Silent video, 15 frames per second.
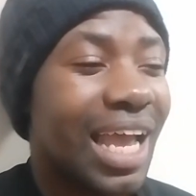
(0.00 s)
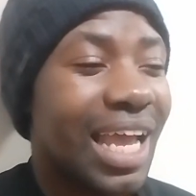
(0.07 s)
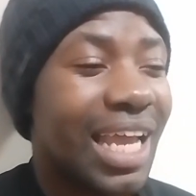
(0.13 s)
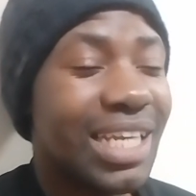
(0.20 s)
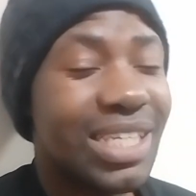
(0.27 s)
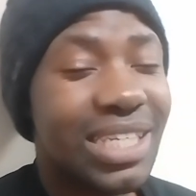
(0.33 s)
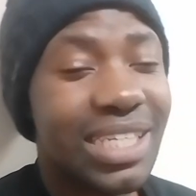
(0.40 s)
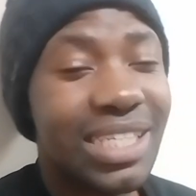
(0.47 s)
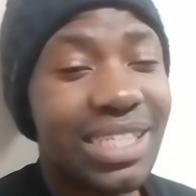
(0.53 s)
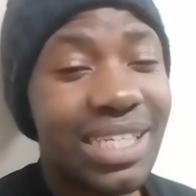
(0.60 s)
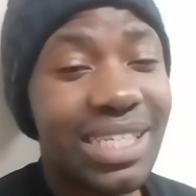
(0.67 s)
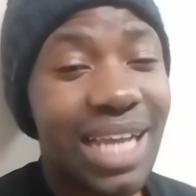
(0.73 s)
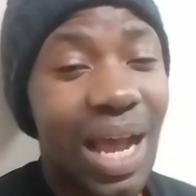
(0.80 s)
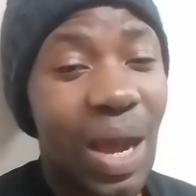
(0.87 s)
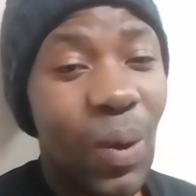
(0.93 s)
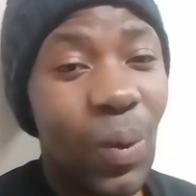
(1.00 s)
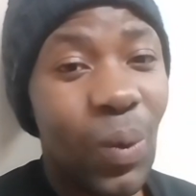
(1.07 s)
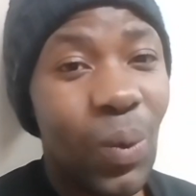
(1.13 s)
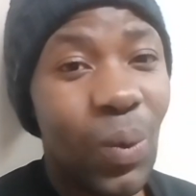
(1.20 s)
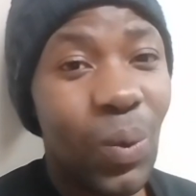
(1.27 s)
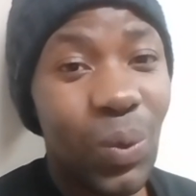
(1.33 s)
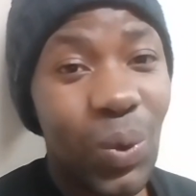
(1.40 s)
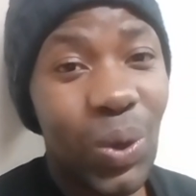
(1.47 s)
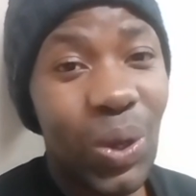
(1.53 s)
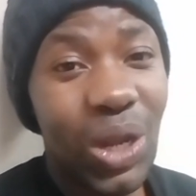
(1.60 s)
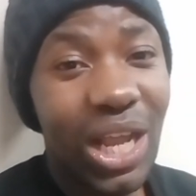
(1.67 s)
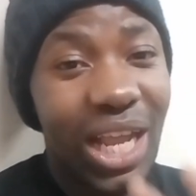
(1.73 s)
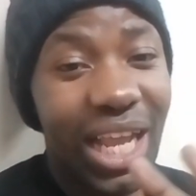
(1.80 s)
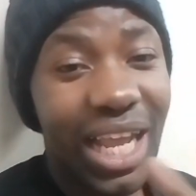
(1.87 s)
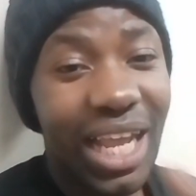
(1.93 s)
And this is how
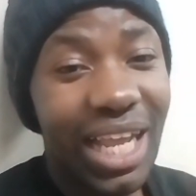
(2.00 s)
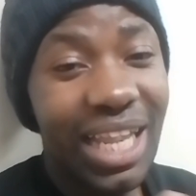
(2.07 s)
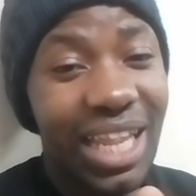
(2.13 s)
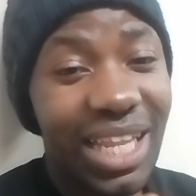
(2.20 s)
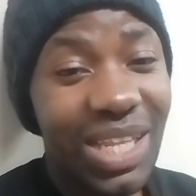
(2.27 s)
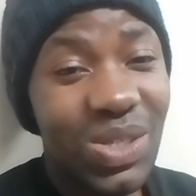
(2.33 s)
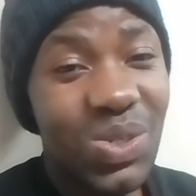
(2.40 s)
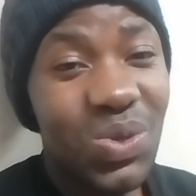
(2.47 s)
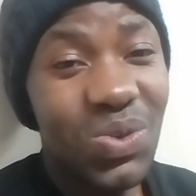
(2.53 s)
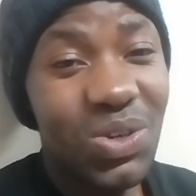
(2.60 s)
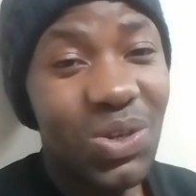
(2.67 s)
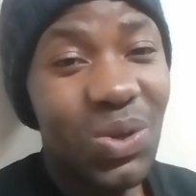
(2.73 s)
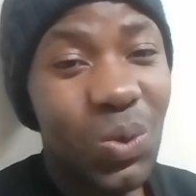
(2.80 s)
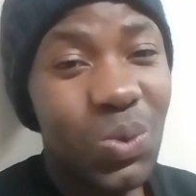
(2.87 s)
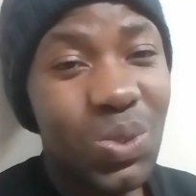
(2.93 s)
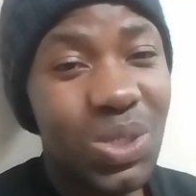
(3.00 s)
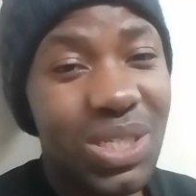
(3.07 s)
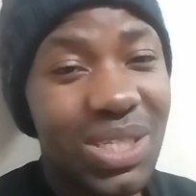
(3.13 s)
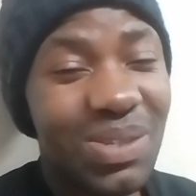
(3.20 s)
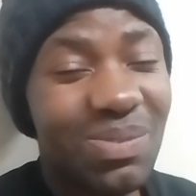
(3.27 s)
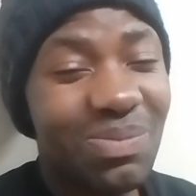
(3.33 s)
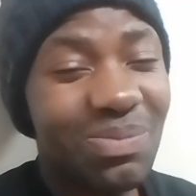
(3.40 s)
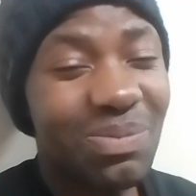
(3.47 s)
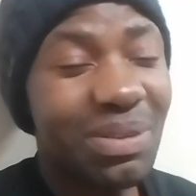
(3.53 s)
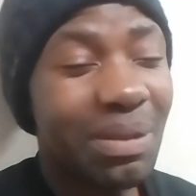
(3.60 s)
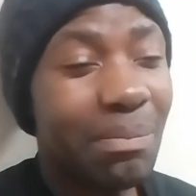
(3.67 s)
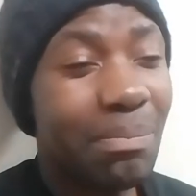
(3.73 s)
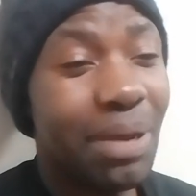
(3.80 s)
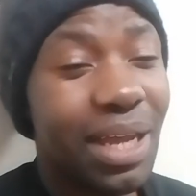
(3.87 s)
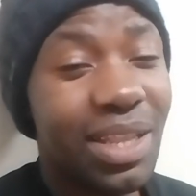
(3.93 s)
the story goes.
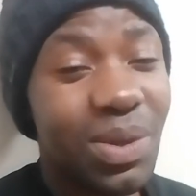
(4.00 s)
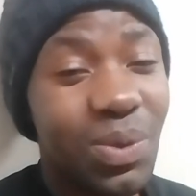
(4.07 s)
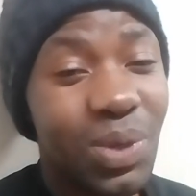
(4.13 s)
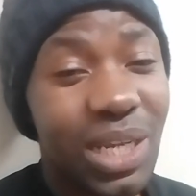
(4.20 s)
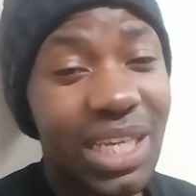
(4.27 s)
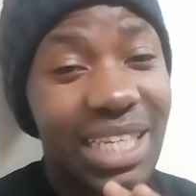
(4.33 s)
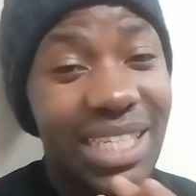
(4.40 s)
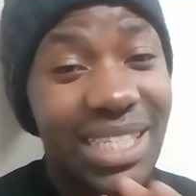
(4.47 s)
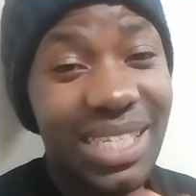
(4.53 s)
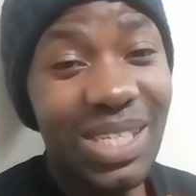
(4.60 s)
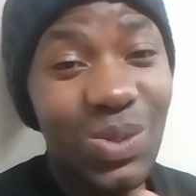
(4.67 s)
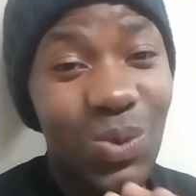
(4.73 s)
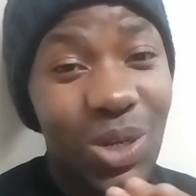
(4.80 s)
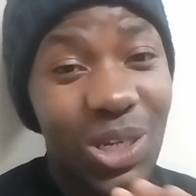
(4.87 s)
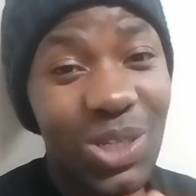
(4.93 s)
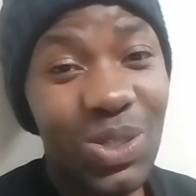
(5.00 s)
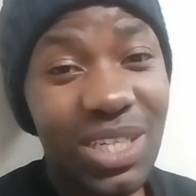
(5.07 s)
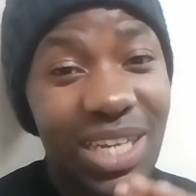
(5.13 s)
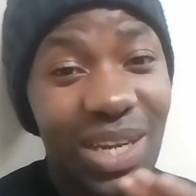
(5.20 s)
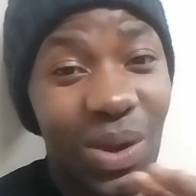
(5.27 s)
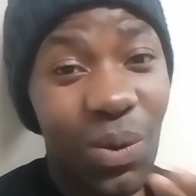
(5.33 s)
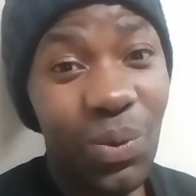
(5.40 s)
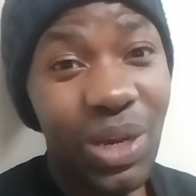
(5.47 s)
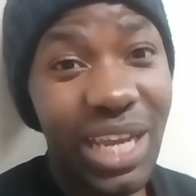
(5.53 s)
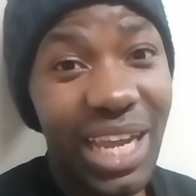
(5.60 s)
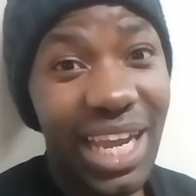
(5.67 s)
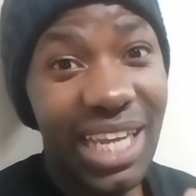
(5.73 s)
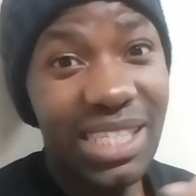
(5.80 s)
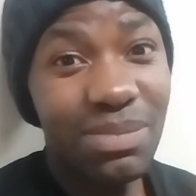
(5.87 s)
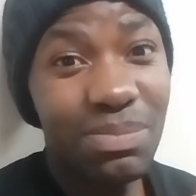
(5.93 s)
By the way, this is what
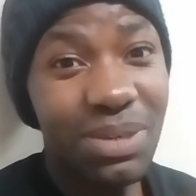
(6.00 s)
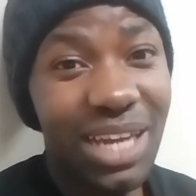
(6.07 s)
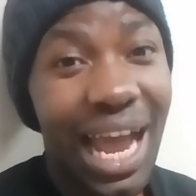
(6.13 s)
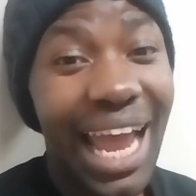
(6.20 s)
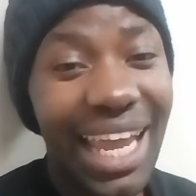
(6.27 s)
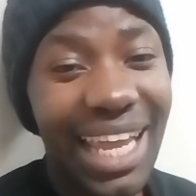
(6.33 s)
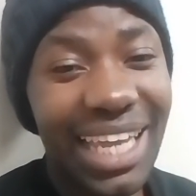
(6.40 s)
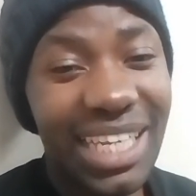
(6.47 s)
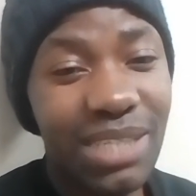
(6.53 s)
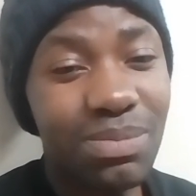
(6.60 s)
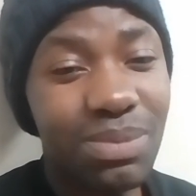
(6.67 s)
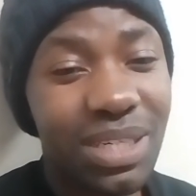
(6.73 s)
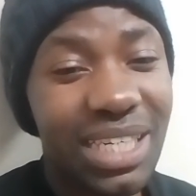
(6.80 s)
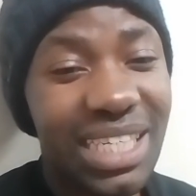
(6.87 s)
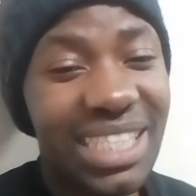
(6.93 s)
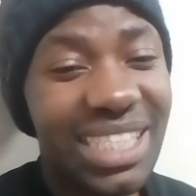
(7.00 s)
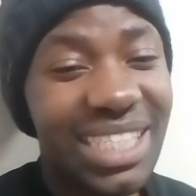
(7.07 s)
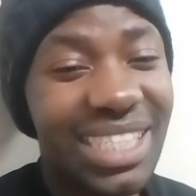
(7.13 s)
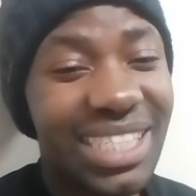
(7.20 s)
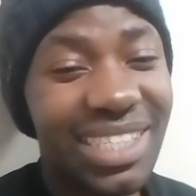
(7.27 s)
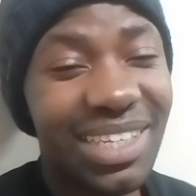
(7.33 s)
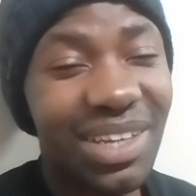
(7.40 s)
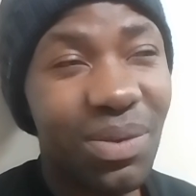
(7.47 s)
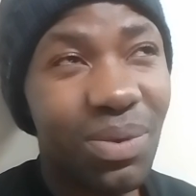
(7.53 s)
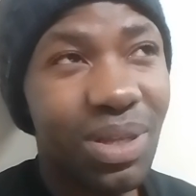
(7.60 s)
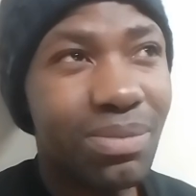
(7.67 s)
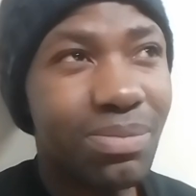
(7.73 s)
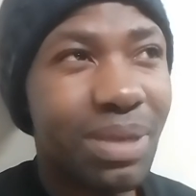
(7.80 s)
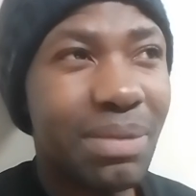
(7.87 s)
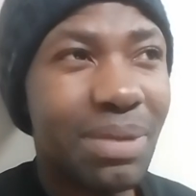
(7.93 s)
I experienced.
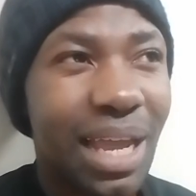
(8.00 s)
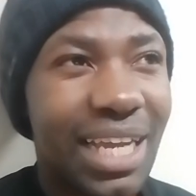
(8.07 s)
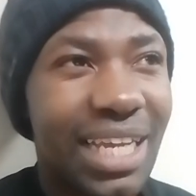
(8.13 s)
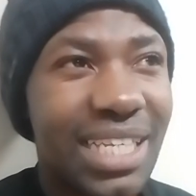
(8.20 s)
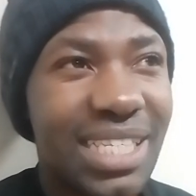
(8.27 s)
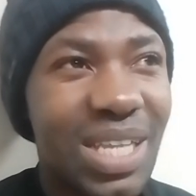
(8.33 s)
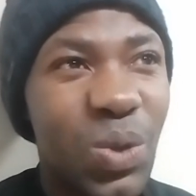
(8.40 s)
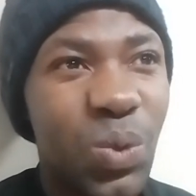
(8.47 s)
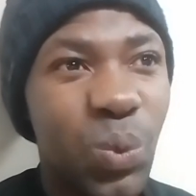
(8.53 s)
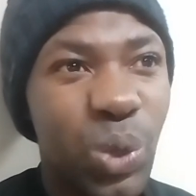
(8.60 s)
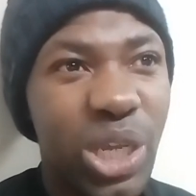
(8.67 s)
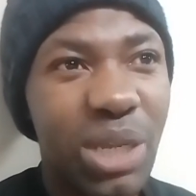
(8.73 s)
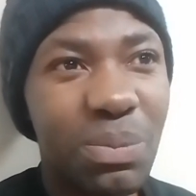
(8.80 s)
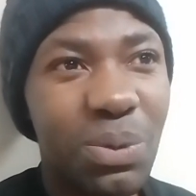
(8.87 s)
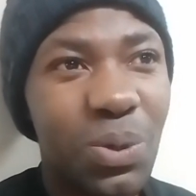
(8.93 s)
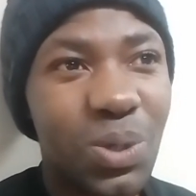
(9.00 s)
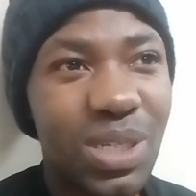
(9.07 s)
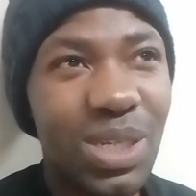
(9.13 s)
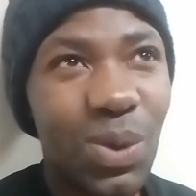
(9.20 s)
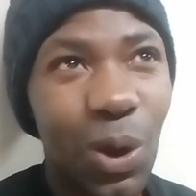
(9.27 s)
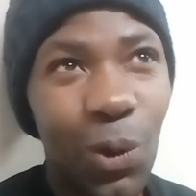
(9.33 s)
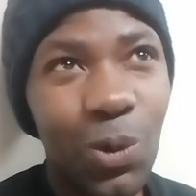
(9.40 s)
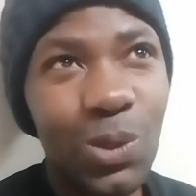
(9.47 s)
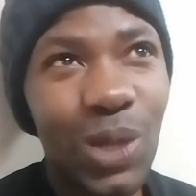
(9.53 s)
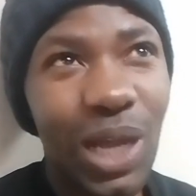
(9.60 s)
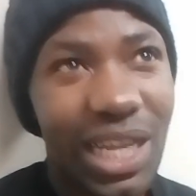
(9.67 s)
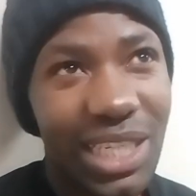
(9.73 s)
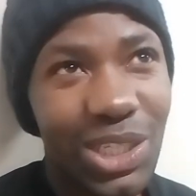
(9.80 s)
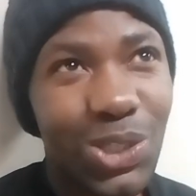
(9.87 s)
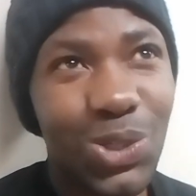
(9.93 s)
Well, maybe I can say we, because there were also
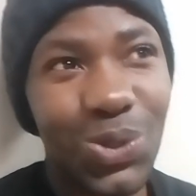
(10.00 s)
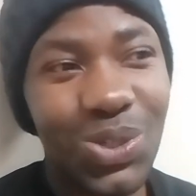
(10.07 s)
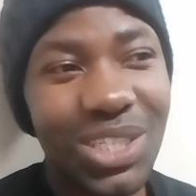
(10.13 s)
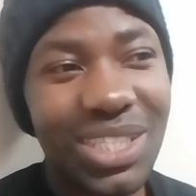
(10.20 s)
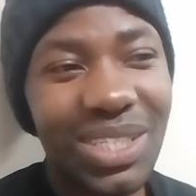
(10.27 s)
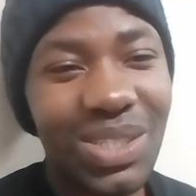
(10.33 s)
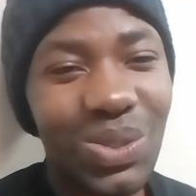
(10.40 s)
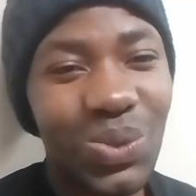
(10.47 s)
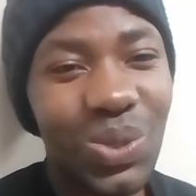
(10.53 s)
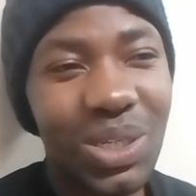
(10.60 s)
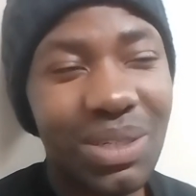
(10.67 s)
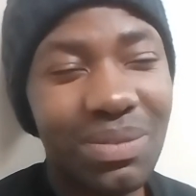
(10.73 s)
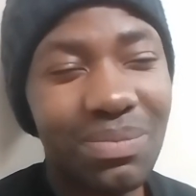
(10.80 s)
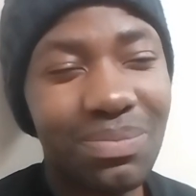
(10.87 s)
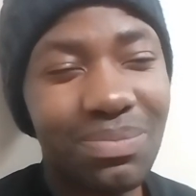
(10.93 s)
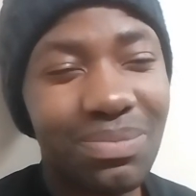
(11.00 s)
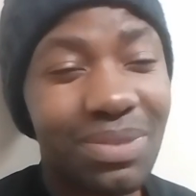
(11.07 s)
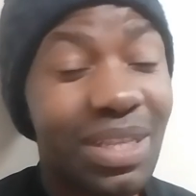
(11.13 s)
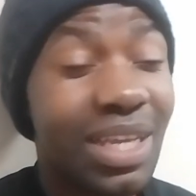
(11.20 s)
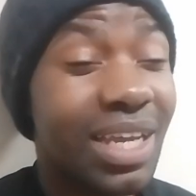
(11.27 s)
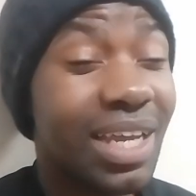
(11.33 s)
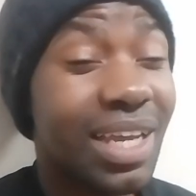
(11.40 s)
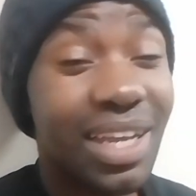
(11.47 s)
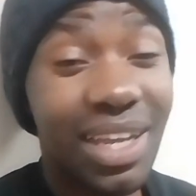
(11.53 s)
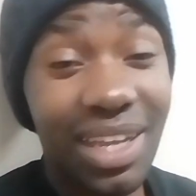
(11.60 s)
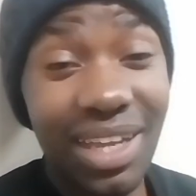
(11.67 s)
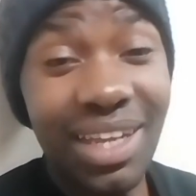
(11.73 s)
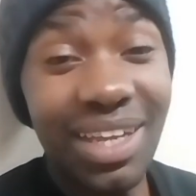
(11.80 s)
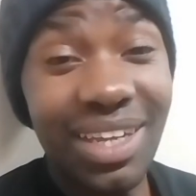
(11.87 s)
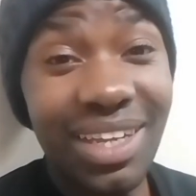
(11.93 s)
other students as well.
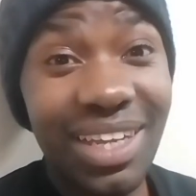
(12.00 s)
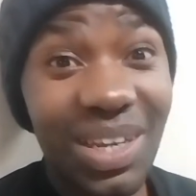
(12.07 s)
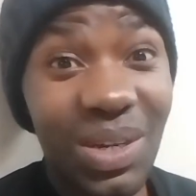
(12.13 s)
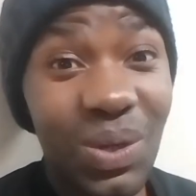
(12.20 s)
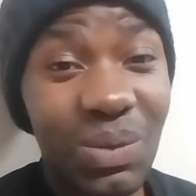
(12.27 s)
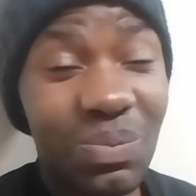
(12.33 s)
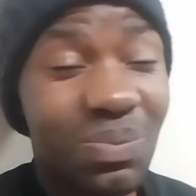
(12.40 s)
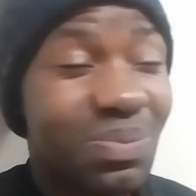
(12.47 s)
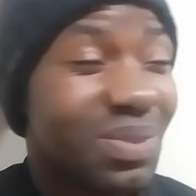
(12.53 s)
Anyway.